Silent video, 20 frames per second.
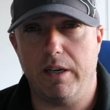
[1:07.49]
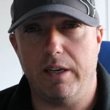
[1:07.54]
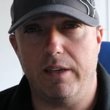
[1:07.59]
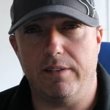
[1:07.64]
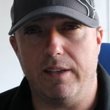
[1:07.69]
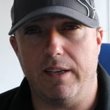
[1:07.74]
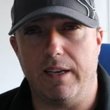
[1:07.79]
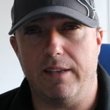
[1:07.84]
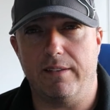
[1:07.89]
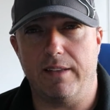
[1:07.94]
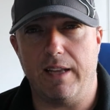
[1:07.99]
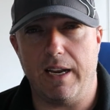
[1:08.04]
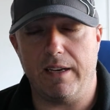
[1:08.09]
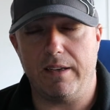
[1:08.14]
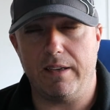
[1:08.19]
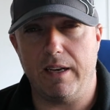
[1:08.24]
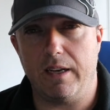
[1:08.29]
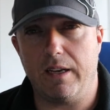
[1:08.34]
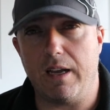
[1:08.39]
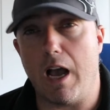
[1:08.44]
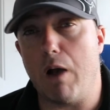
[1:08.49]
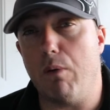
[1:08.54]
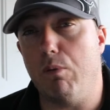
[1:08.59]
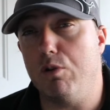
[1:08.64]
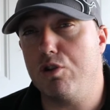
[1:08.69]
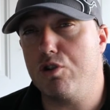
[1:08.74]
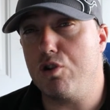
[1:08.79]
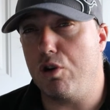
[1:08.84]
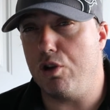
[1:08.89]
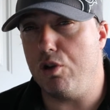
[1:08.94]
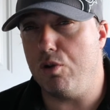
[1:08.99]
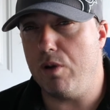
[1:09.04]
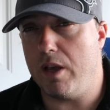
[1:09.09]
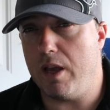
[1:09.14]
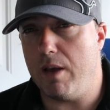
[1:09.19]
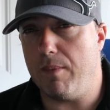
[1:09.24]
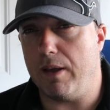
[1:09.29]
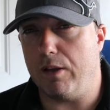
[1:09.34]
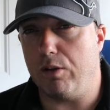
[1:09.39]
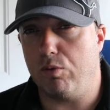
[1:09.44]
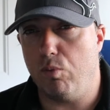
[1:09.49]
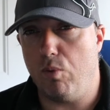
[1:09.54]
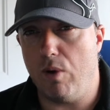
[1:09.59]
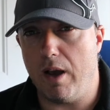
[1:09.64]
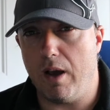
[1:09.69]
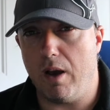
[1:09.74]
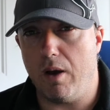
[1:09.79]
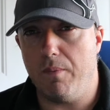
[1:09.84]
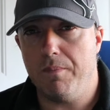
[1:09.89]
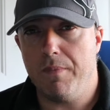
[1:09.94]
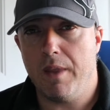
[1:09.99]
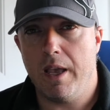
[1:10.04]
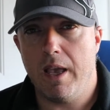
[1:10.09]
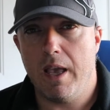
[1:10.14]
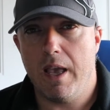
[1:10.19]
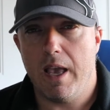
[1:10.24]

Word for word: He's an Azantic. I will show you him as well.